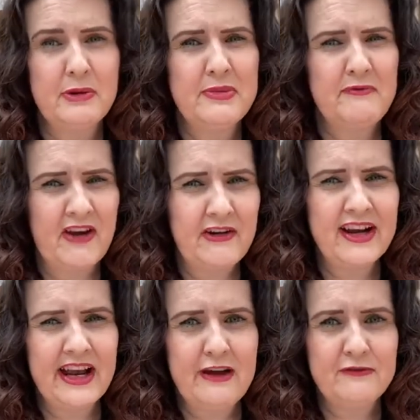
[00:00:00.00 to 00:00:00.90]
but be very
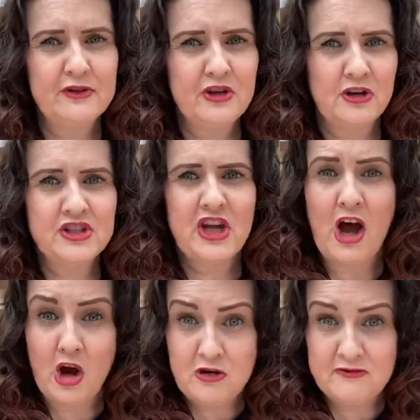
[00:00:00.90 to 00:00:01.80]
careful not to
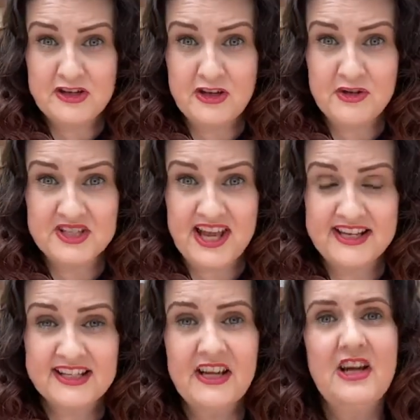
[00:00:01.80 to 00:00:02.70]
overuse
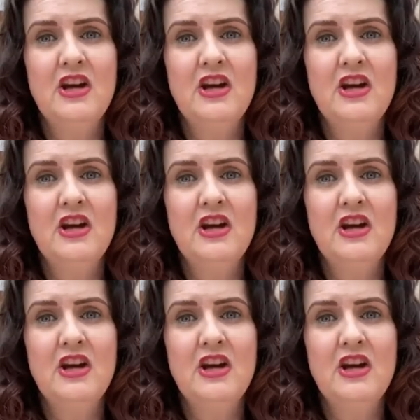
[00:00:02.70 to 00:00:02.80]
it.